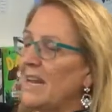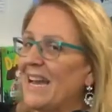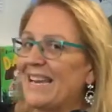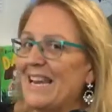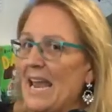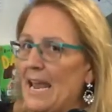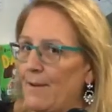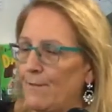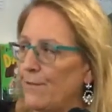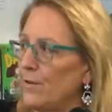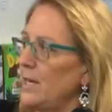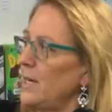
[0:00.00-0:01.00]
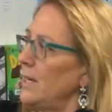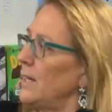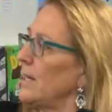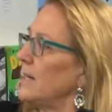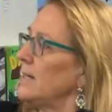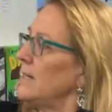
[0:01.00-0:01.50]
And every
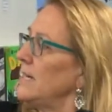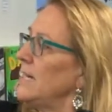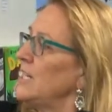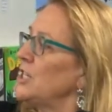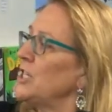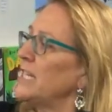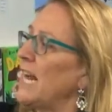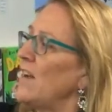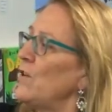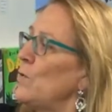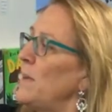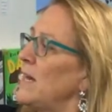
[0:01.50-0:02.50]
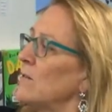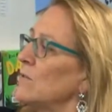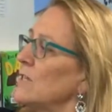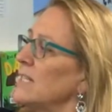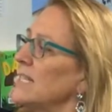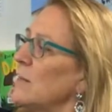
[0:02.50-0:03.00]
year she gave her medal
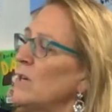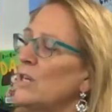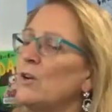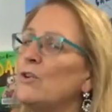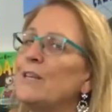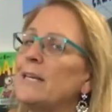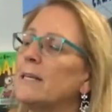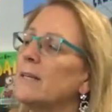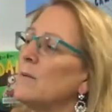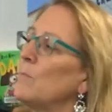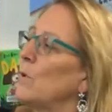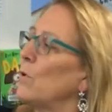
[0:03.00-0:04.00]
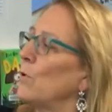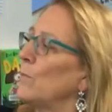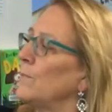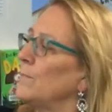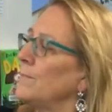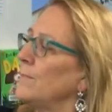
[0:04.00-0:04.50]
to someone who needed it more.
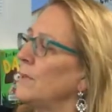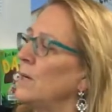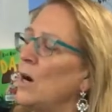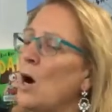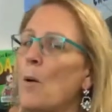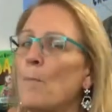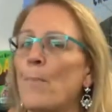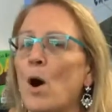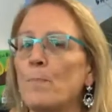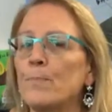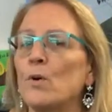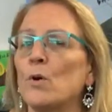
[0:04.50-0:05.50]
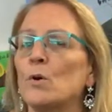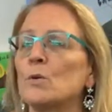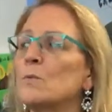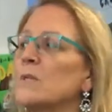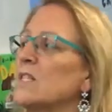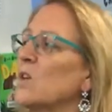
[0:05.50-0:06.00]
Popcorn
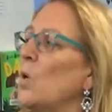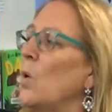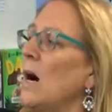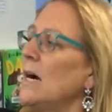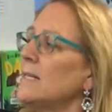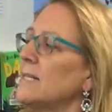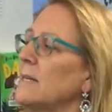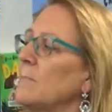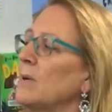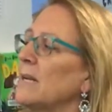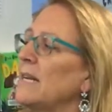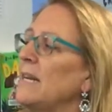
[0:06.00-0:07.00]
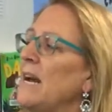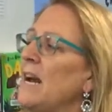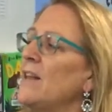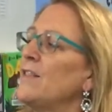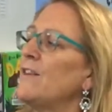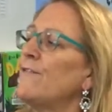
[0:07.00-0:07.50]
was quite simply
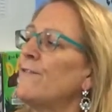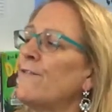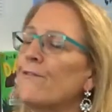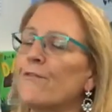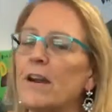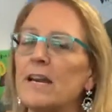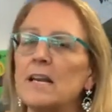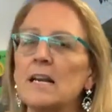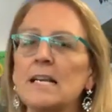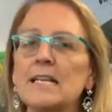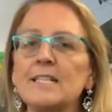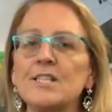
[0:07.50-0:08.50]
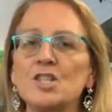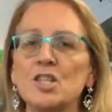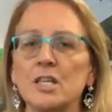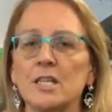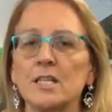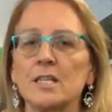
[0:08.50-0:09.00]
the friendliest
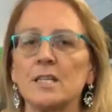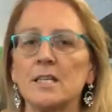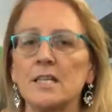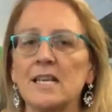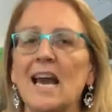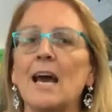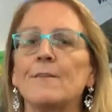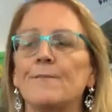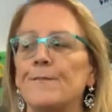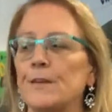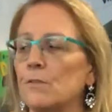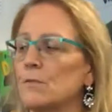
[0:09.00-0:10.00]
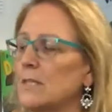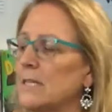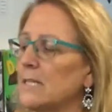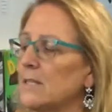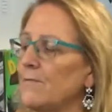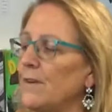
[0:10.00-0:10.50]
chicken at
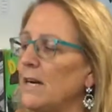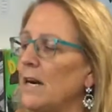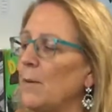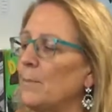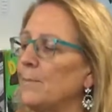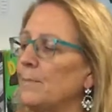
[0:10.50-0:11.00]
Fiddlesticks Farm.